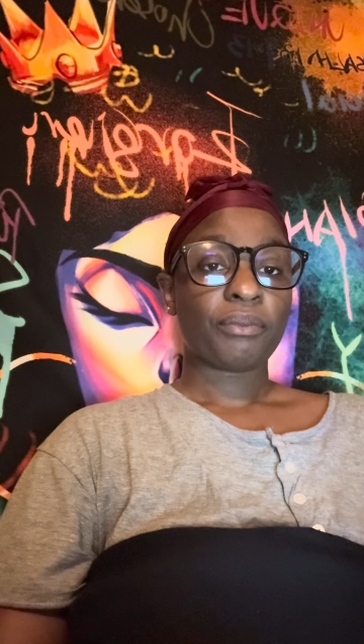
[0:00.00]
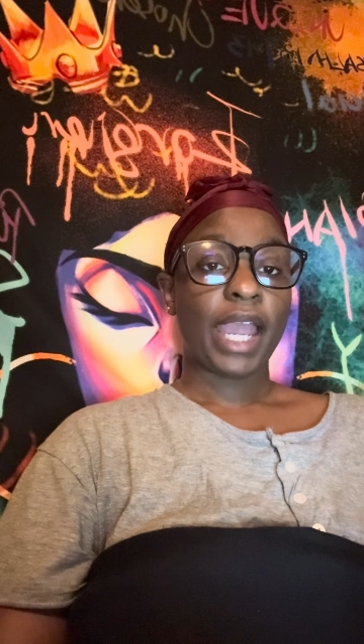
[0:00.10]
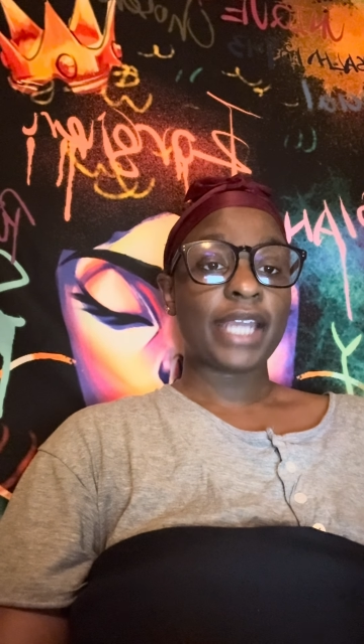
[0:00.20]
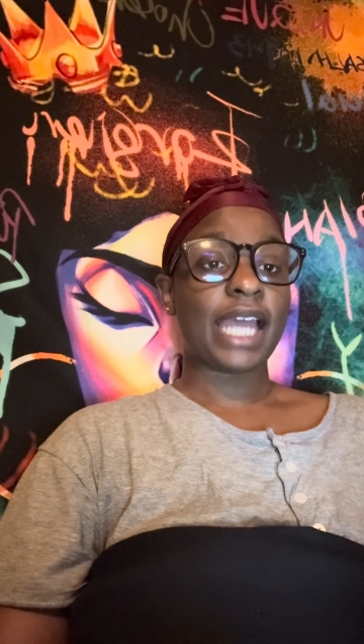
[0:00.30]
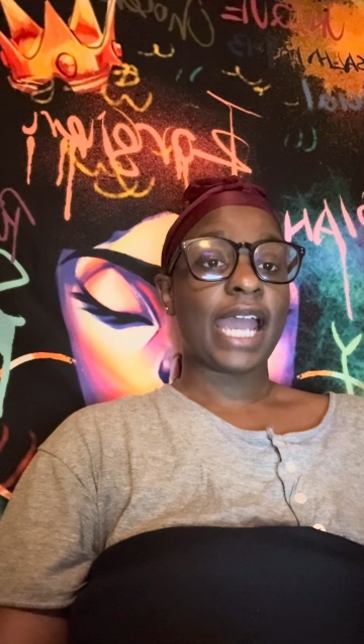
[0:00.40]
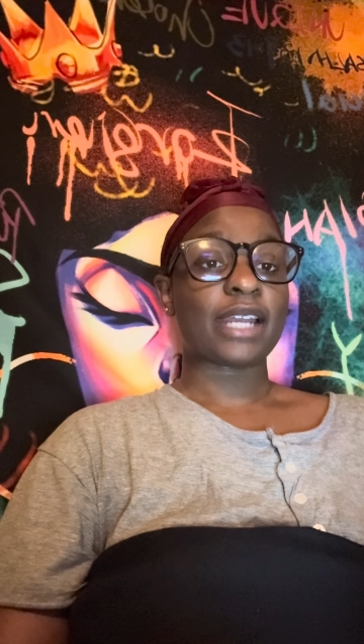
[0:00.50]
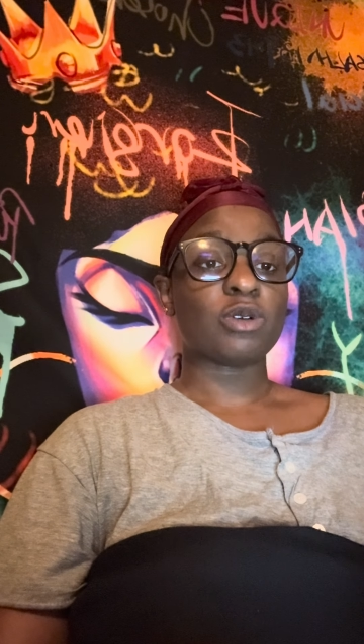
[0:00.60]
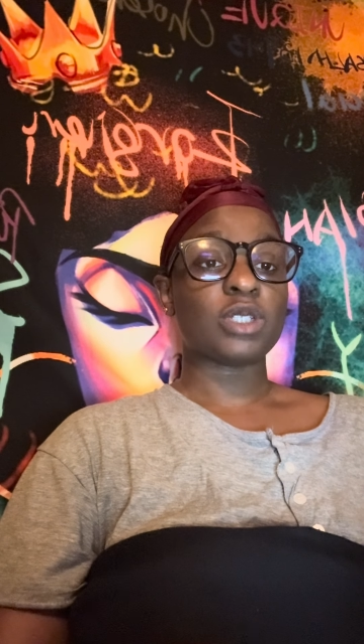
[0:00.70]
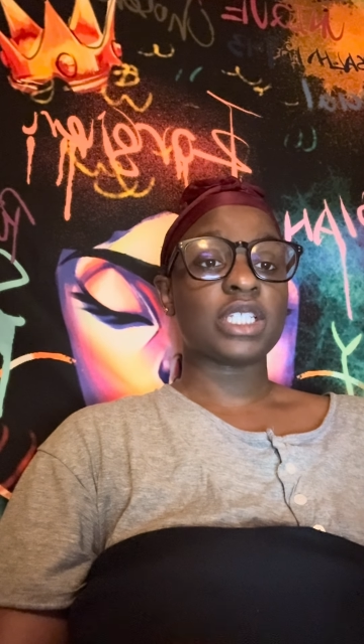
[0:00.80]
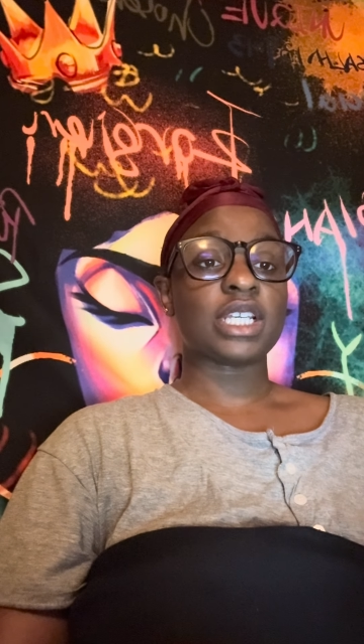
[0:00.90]
A
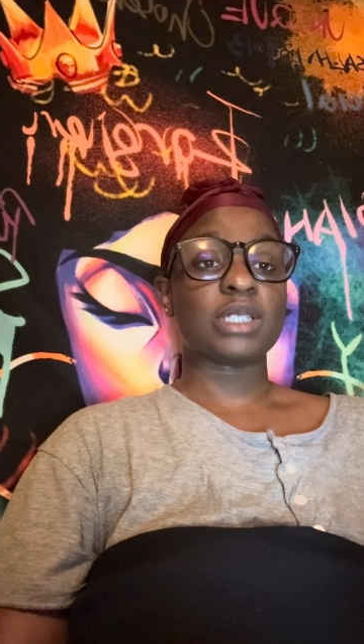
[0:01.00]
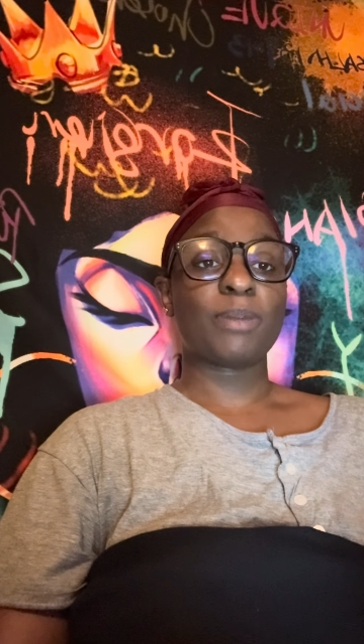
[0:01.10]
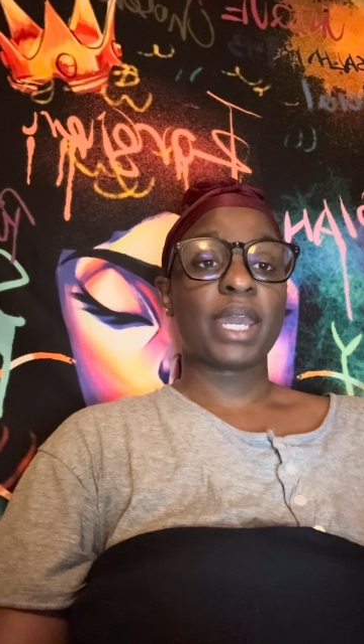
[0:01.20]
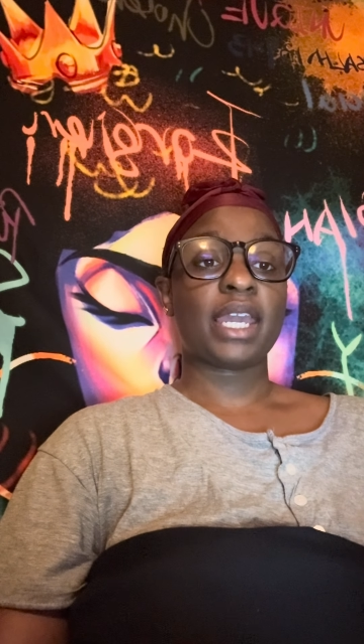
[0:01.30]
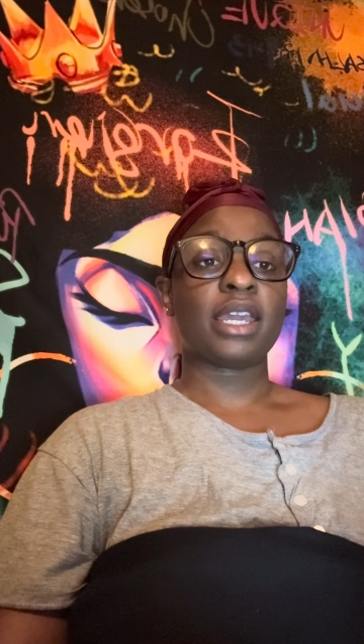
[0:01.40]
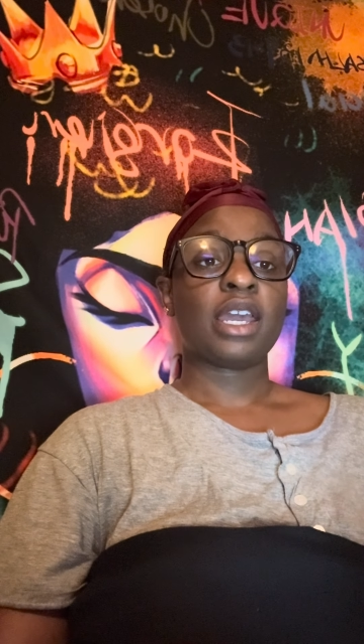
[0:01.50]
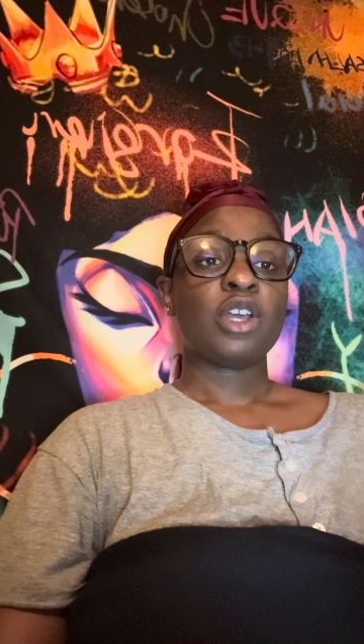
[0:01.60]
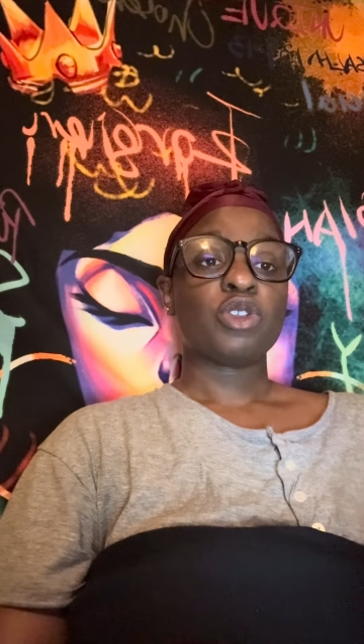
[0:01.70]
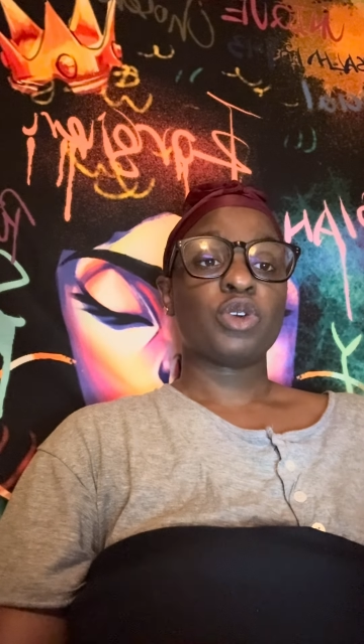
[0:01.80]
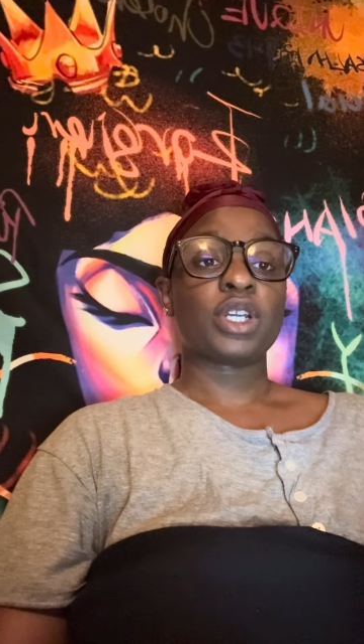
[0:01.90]
diagnosis is made
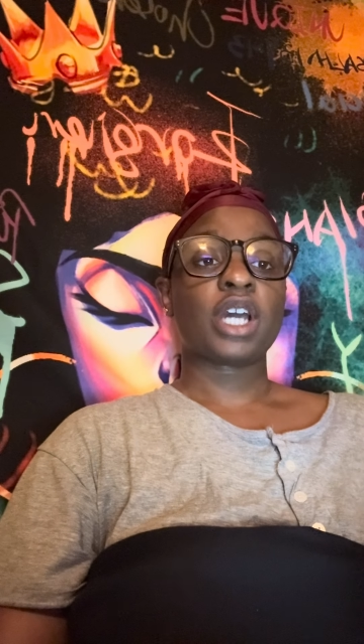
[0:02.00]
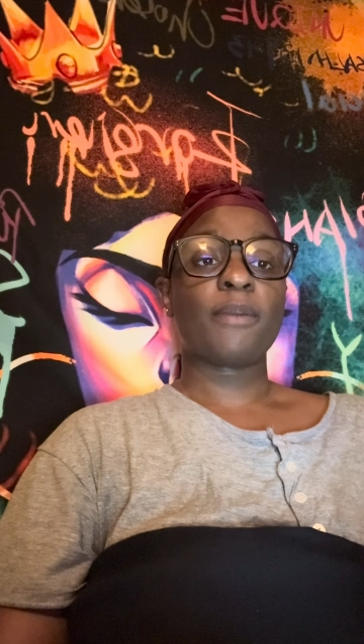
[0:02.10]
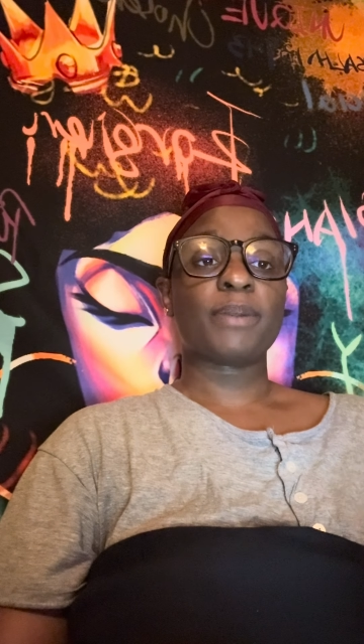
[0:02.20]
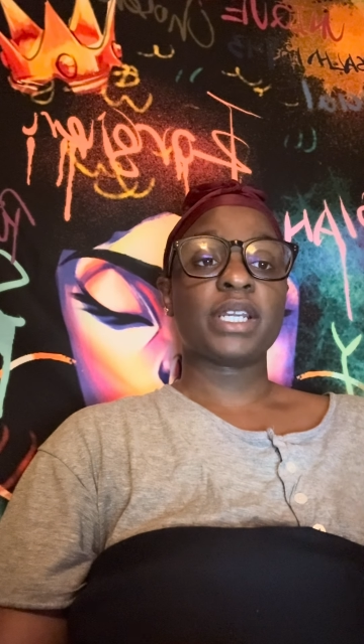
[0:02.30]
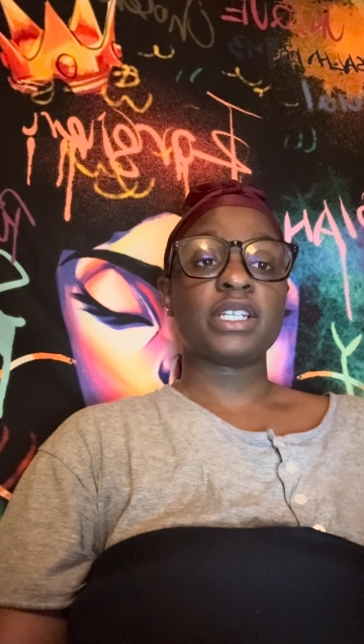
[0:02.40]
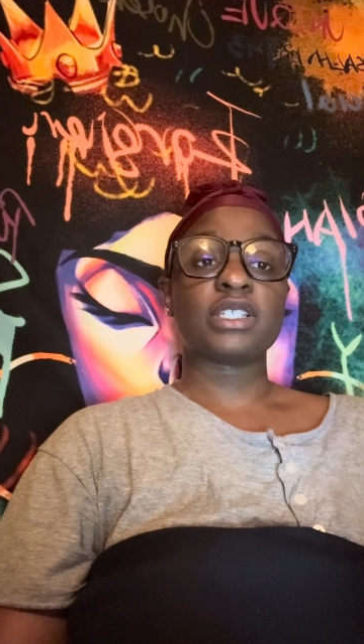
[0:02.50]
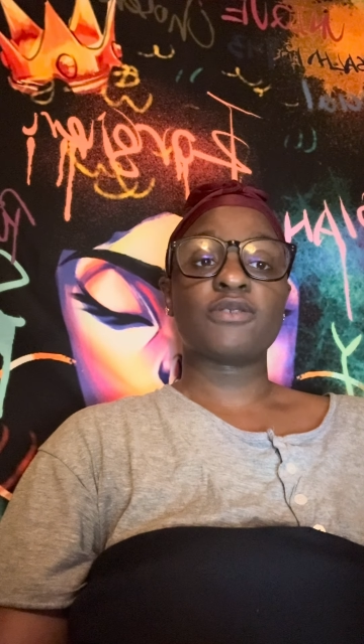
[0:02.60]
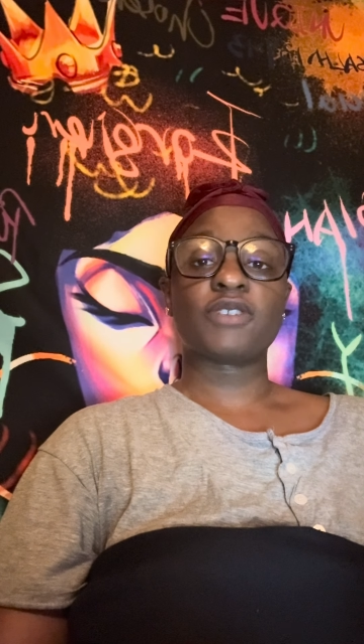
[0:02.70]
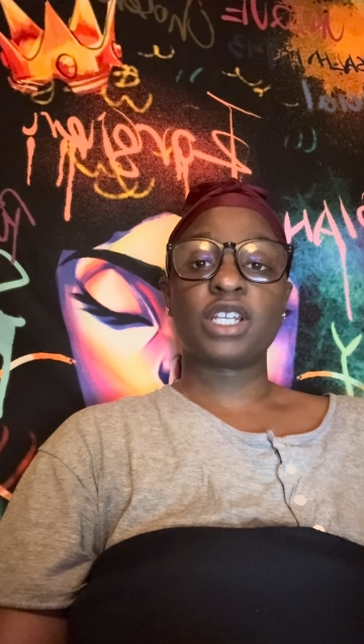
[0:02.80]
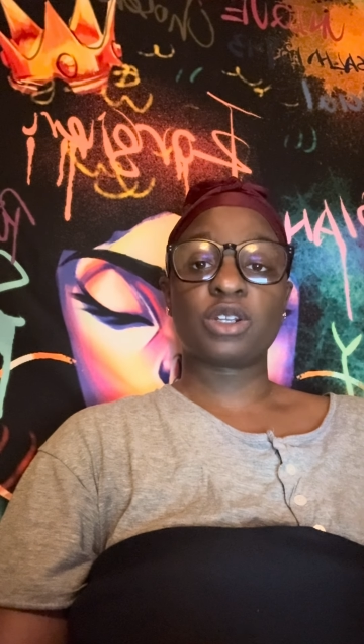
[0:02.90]
through a
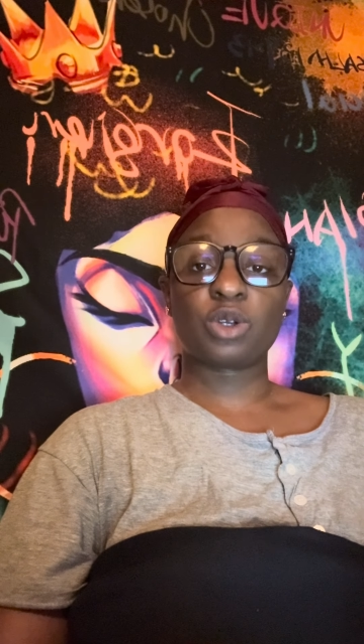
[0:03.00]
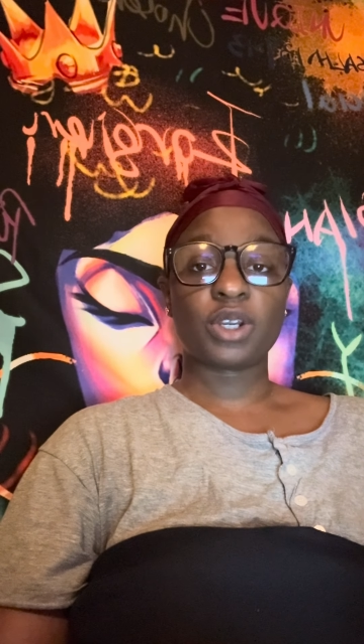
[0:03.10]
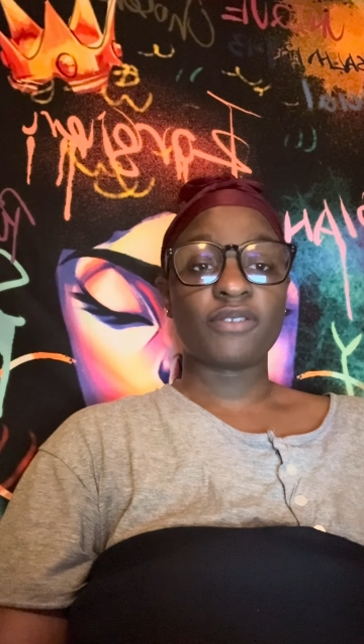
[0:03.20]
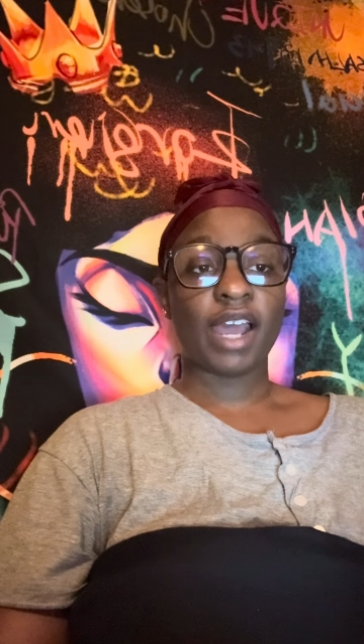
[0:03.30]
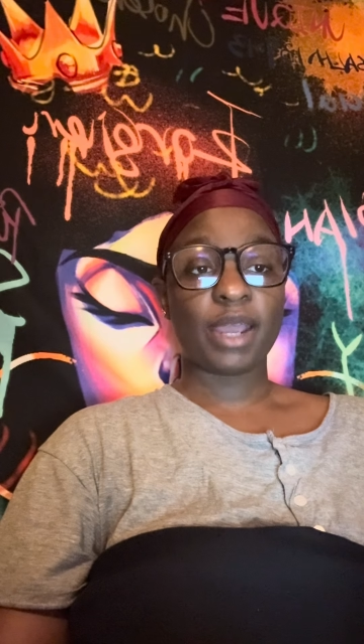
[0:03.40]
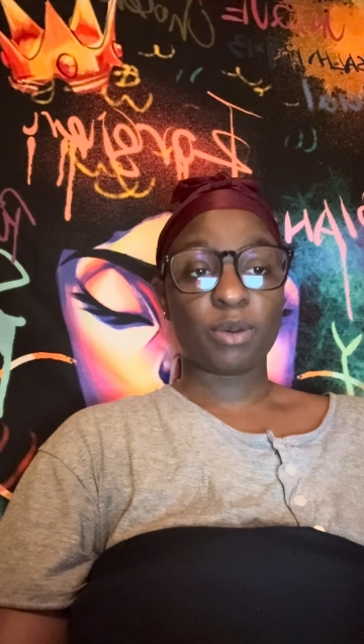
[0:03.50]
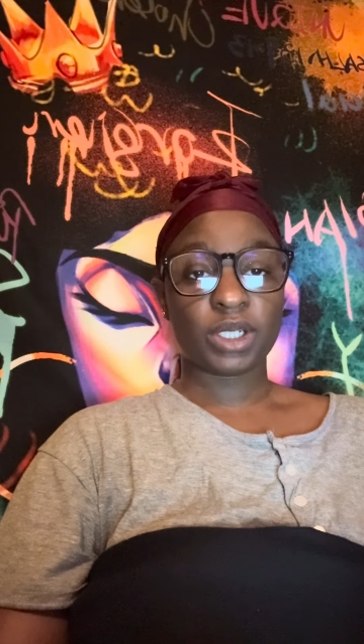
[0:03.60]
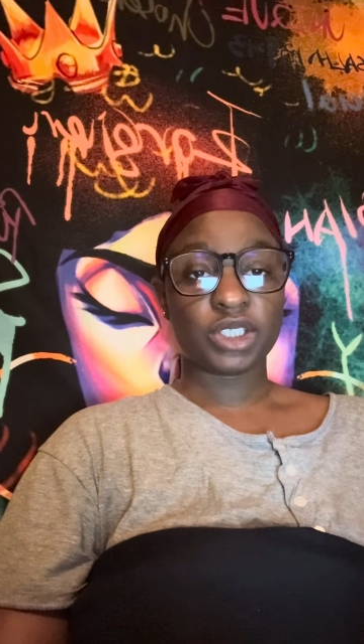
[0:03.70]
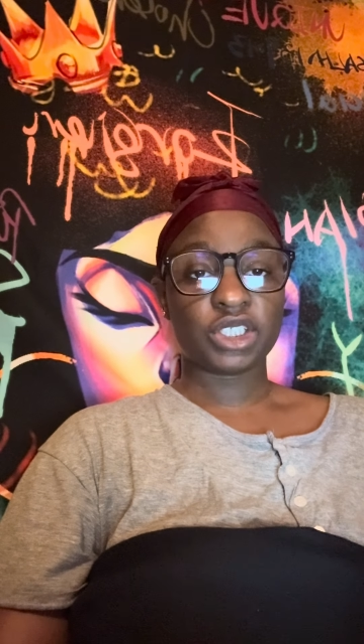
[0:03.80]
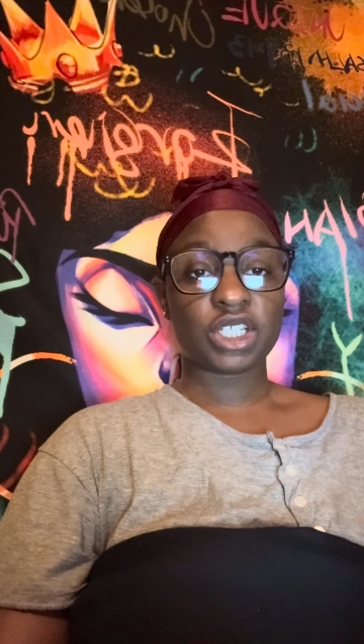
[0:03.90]
comprehensive clinical evaluation.